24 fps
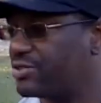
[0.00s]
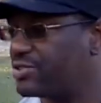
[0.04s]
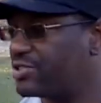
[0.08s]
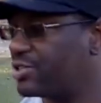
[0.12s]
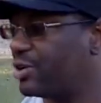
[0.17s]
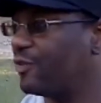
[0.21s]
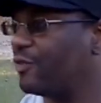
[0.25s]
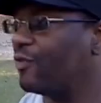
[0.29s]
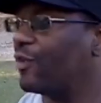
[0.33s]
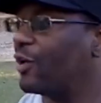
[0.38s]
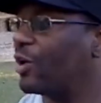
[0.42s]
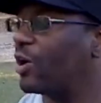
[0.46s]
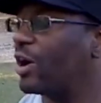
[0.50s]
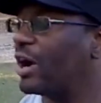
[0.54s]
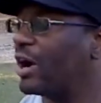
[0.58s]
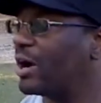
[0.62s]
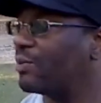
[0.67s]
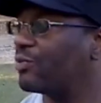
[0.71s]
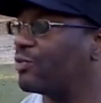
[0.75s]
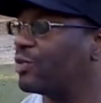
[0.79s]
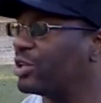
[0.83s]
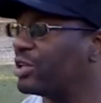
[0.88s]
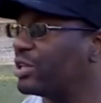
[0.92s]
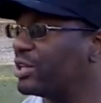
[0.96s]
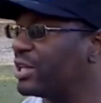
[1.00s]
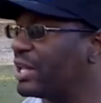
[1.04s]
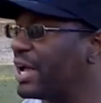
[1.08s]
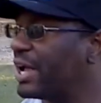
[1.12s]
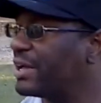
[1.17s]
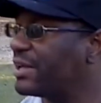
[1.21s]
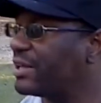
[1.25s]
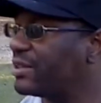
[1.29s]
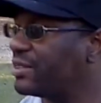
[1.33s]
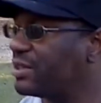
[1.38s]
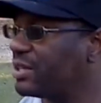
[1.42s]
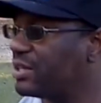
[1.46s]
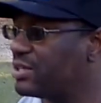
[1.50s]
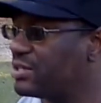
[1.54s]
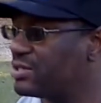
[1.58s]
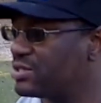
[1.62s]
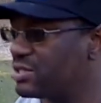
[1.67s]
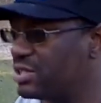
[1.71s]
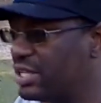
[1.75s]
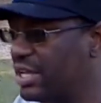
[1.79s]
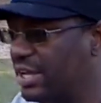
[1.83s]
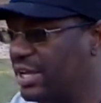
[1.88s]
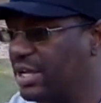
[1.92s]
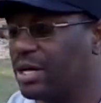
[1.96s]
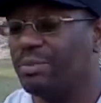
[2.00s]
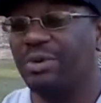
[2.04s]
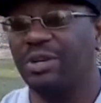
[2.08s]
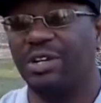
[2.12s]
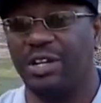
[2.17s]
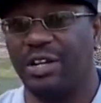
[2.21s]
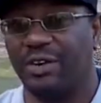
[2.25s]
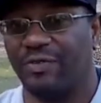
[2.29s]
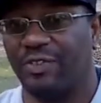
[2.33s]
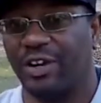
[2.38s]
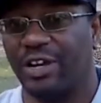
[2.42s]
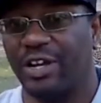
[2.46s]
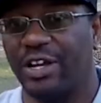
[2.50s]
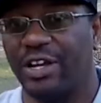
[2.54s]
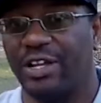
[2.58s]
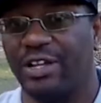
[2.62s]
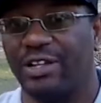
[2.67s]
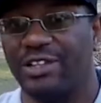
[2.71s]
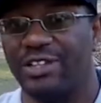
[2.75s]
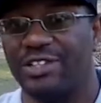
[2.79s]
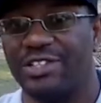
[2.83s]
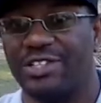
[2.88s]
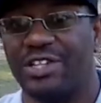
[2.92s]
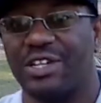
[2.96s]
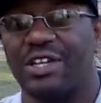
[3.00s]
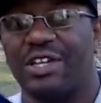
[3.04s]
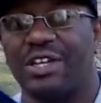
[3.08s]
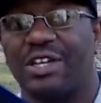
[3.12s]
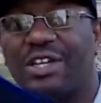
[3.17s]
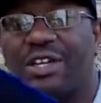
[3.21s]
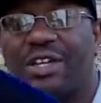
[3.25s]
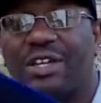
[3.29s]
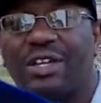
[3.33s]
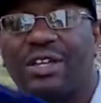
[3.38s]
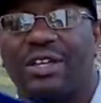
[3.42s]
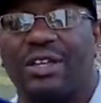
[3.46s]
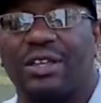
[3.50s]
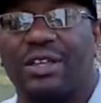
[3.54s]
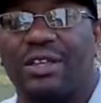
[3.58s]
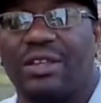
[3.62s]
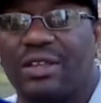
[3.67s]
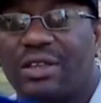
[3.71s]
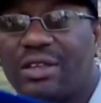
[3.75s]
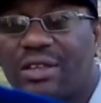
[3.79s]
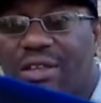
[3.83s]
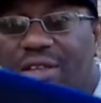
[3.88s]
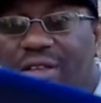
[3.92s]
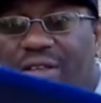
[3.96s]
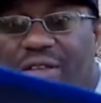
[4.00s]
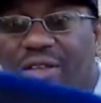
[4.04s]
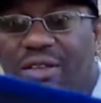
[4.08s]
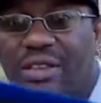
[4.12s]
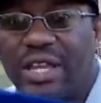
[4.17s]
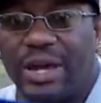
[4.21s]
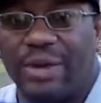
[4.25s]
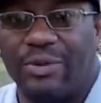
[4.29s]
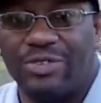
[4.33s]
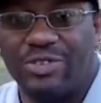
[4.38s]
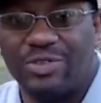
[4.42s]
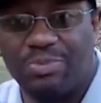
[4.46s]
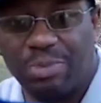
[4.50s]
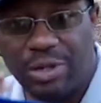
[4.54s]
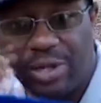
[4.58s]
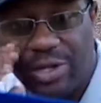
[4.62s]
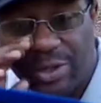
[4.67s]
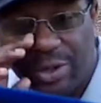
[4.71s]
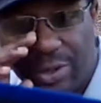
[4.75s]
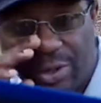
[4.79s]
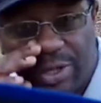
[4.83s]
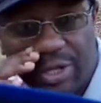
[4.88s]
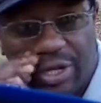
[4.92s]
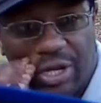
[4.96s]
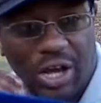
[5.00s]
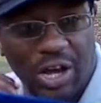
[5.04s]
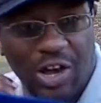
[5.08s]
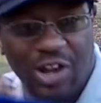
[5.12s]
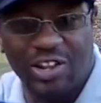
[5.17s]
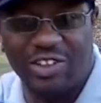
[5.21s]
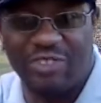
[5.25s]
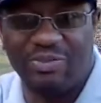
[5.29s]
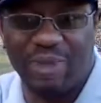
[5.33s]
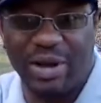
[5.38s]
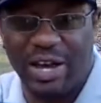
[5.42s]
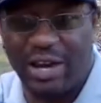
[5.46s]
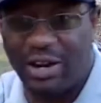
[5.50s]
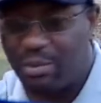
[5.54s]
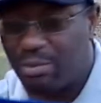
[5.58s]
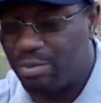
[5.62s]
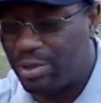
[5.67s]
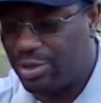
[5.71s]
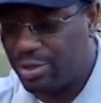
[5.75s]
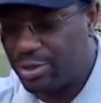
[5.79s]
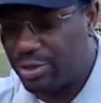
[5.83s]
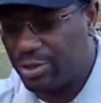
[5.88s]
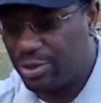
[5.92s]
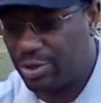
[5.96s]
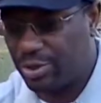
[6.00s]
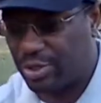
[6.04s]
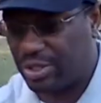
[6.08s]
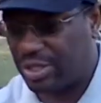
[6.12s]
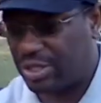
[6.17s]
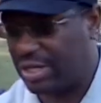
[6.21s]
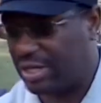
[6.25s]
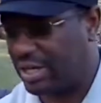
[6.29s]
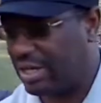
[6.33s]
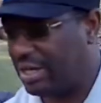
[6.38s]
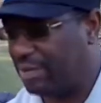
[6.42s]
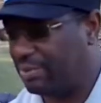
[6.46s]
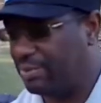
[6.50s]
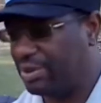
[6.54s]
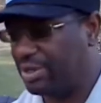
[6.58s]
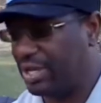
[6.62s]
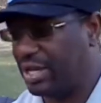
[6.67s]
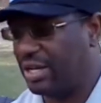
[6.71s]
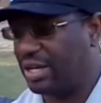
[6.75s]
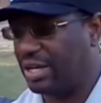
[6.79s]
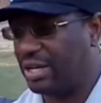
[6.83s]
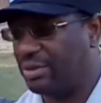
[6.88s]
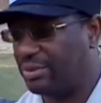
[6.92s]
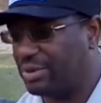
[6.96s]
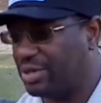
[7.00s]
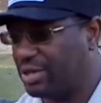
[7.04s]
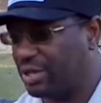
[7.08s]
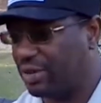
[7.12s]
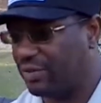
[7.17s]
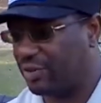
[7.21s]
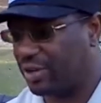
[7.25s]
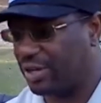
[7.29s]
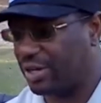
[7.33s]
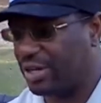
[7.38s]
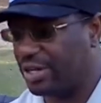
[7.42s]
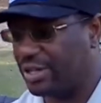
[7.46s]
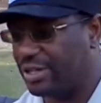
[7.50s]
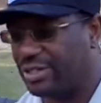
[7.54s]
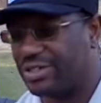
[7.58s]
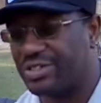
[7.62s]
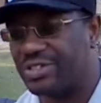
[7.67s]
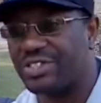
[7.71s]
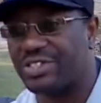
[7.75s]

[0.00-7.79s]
So far, I'm really liking these. They come in different colors. That one's blue. All of mine are blue, but they come in different colors.